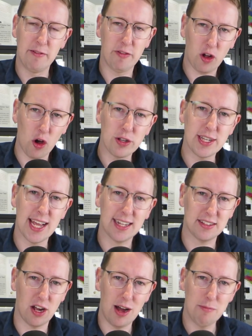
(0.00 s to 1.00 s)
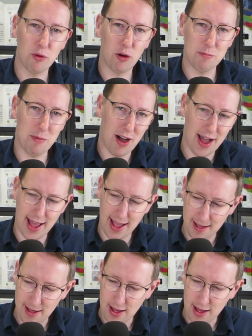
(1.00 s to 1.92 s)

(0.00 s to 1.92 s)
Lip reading: For context, I brought my